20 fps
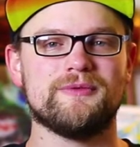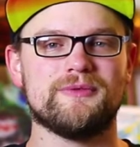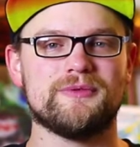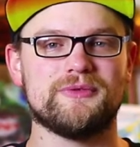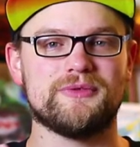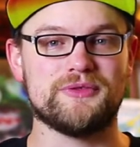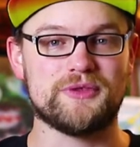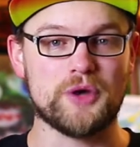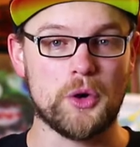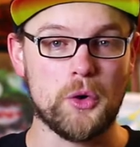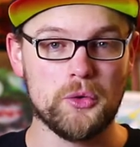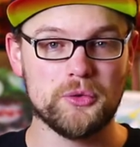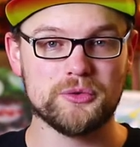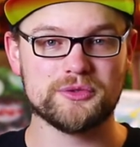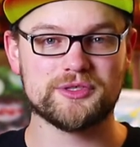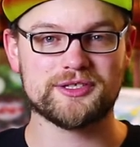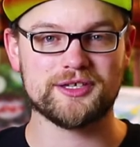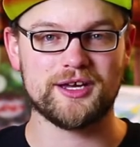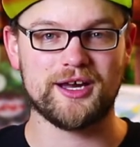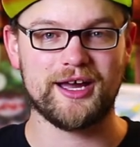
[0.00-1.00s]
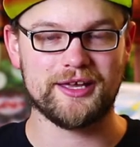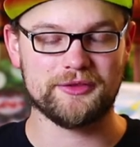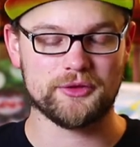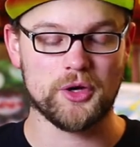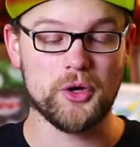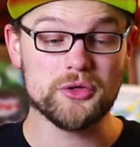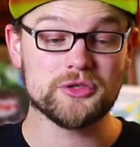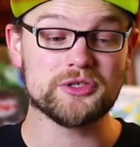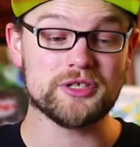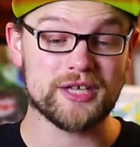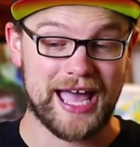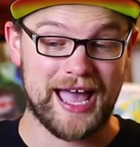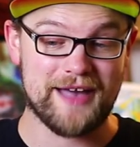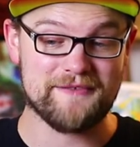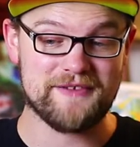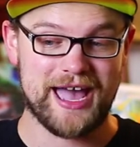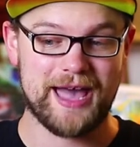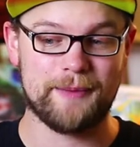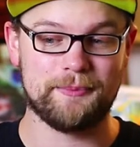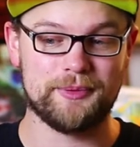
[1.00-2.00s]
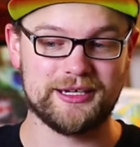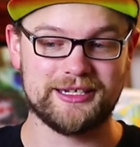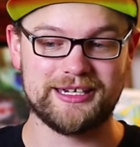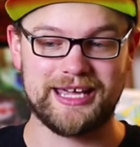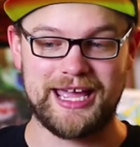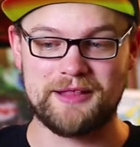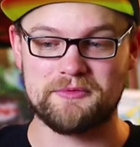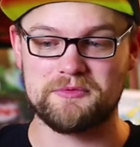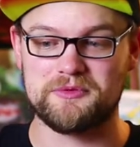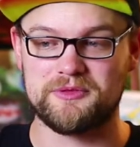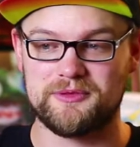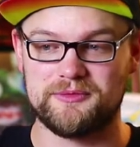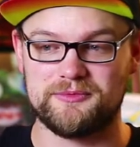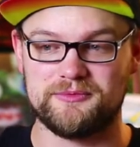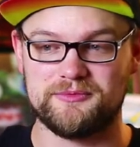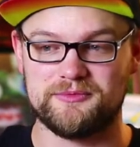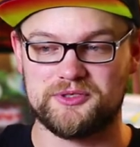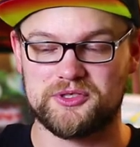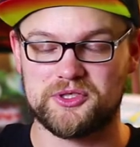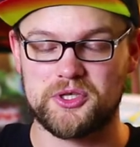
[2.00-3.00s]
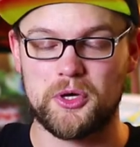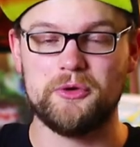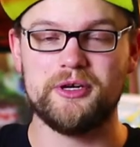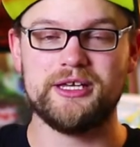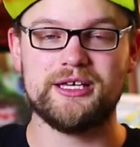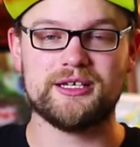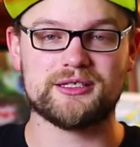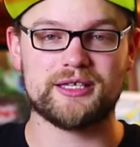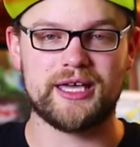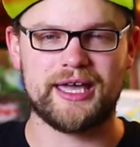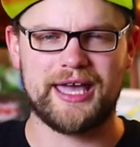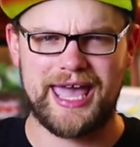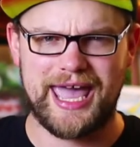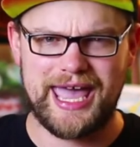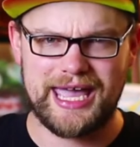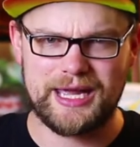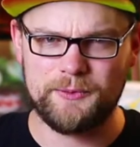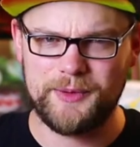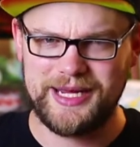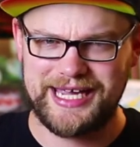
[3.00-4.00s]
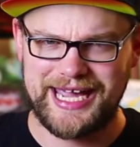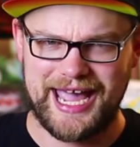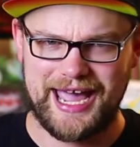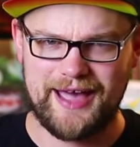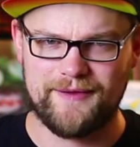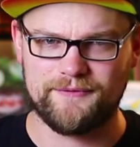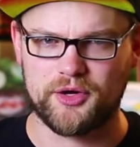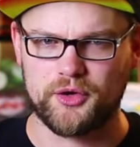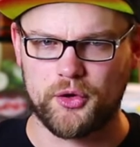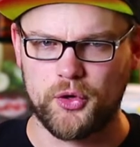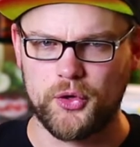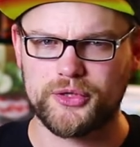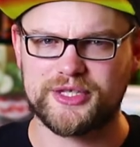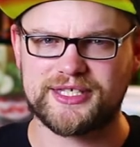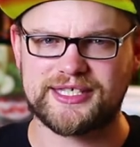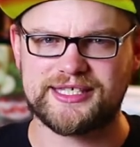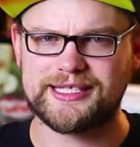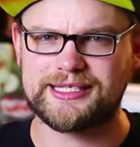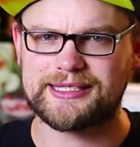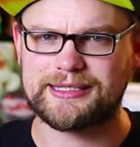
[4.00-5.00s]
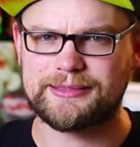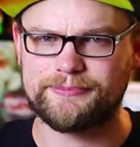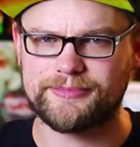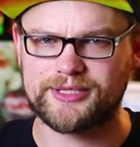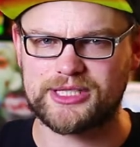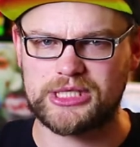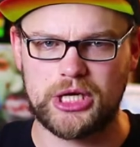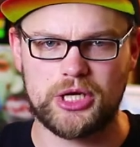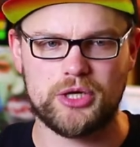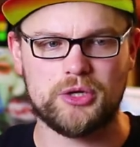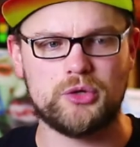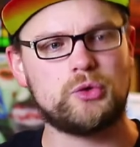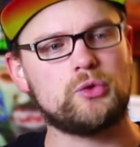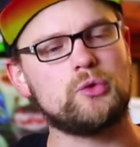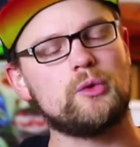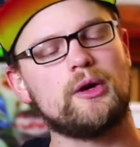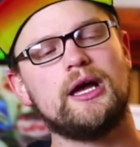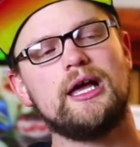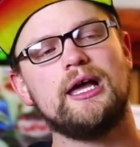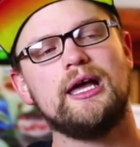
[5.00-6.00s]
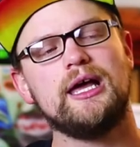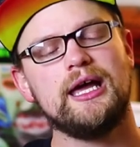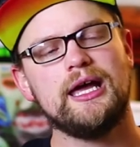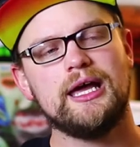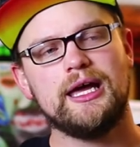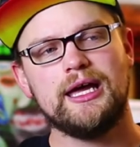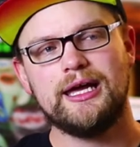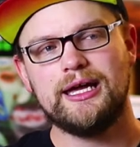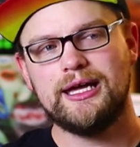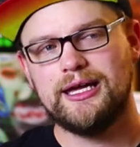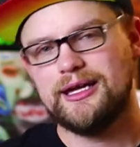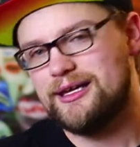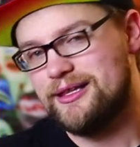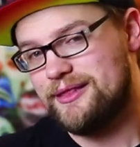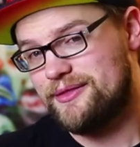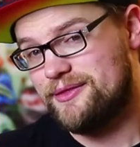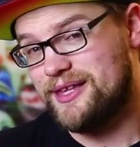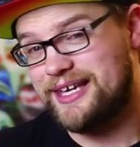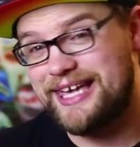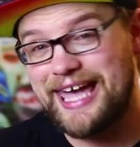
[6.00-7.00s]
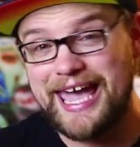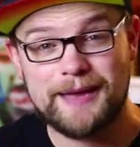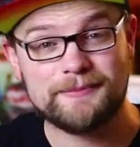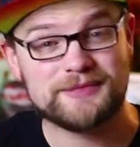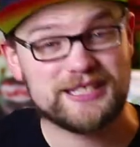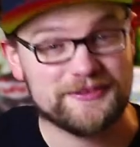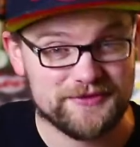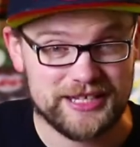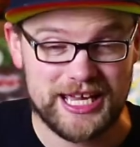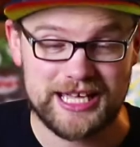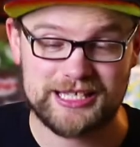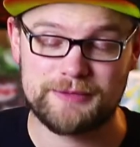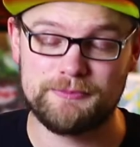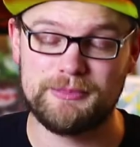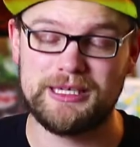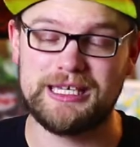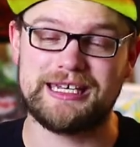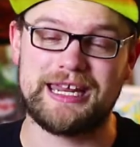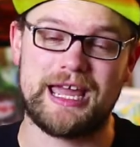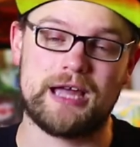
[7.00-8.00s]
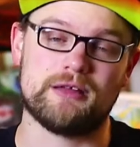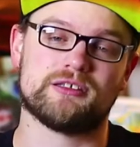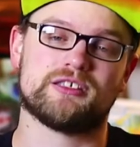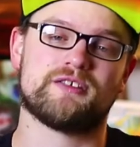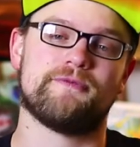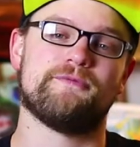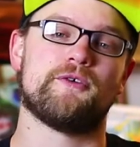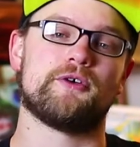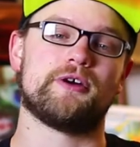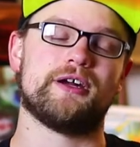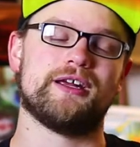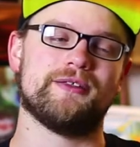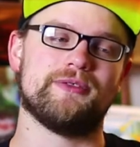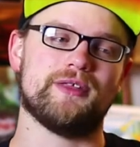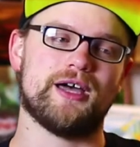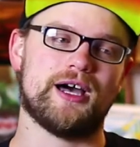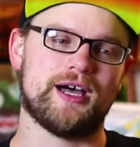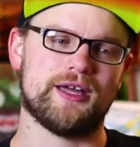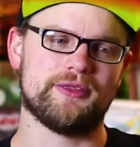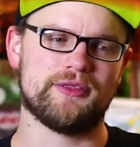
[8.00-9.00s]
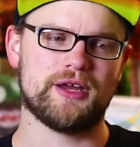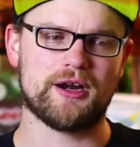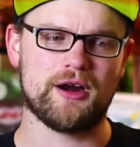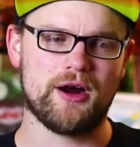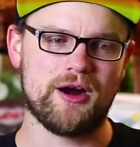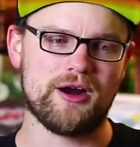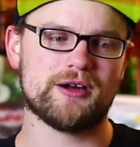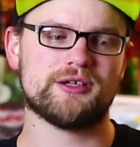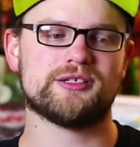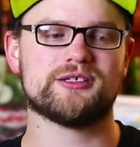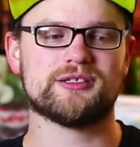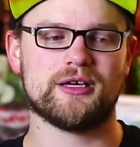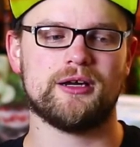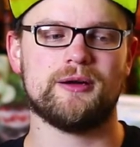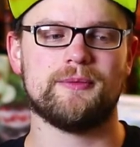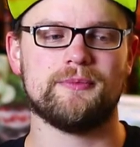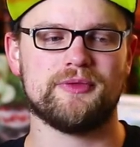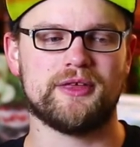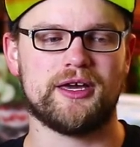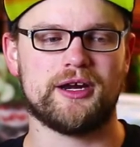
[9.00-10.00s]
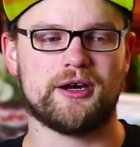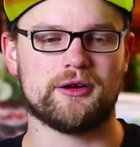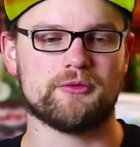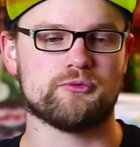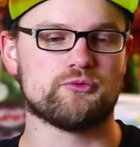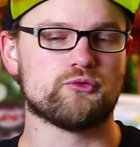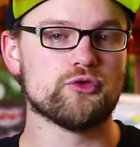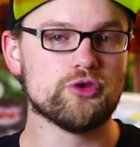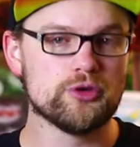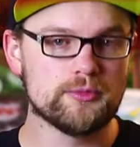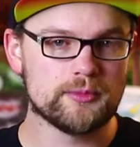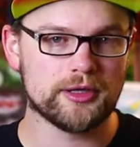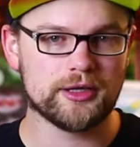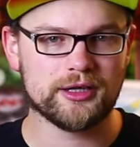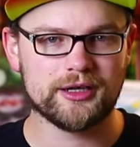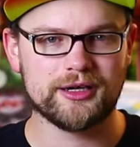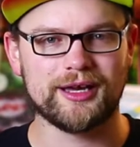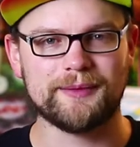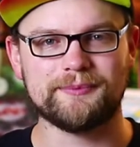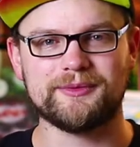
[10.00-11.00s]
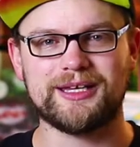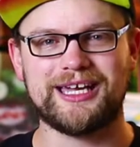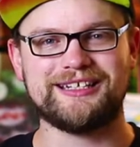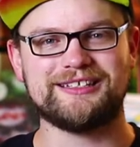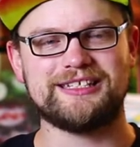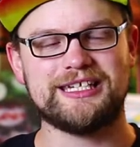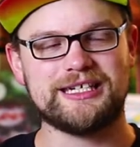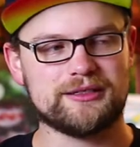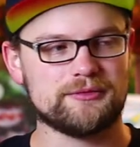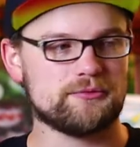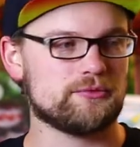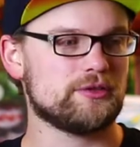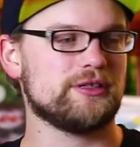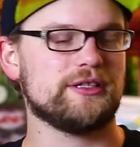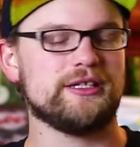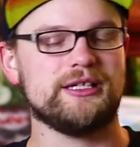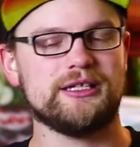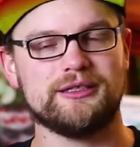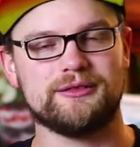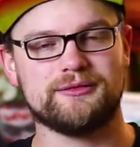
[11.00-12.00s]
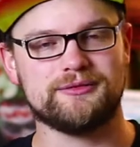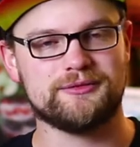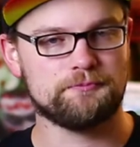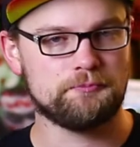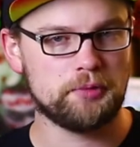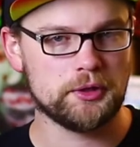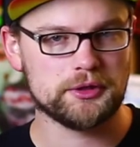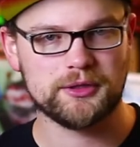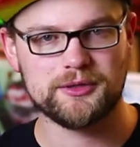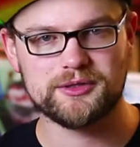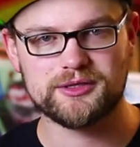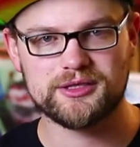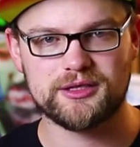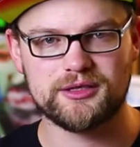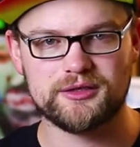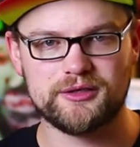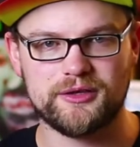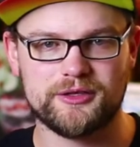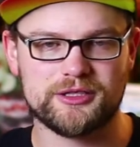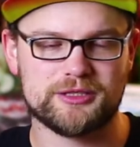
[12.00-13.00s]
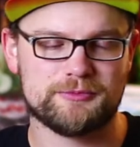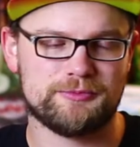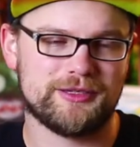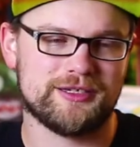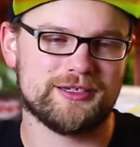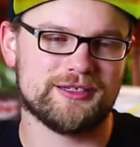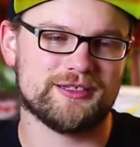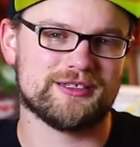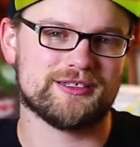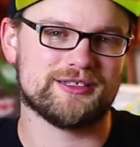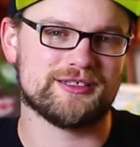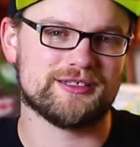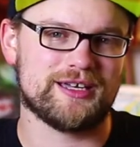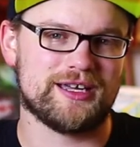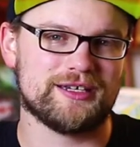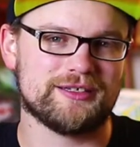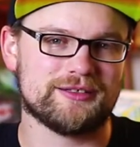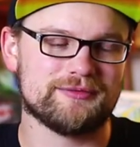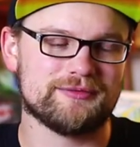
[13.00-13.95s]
those have happened, and Sony is like, hey, we have an old system too. The games have yet to be announced for it. There are some that are rumored. I didn't really put those in the notes because